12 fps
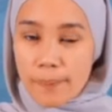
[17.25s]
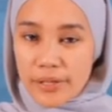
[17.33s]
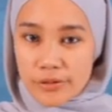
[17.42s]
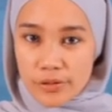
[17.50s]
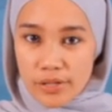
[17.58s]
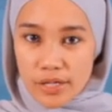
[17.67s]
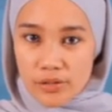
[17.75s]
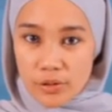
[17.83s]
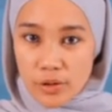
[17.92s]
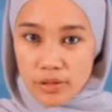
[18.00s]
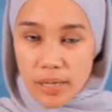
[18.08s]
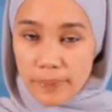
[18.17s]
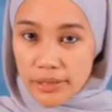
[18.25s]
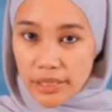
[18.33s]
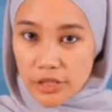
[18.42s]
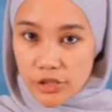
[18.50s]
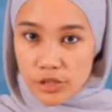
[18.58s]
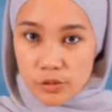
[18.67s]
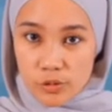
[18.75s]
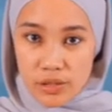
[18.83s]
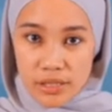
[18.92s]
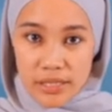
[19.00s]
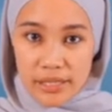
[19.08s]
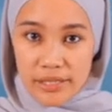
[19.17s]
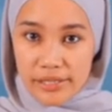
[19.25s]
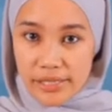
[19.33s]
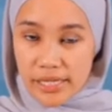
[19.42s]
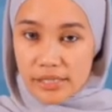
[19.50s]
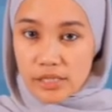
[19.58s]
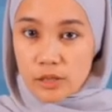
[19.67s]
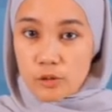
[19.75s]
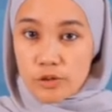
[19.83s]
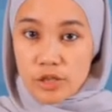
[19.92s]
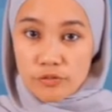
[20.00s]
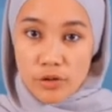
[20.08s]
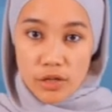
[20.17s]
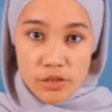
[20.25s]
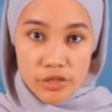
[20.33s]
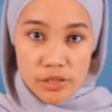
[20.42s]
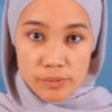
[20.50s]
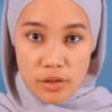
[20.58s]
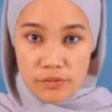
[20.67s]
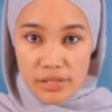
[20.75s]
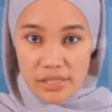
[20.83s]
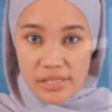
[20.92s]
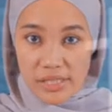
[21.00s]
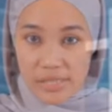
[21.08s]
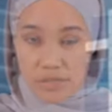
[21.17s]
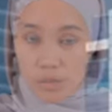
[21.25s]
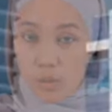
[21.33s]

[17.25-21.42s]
Petronas court application to declare its exclusive ownership over the state's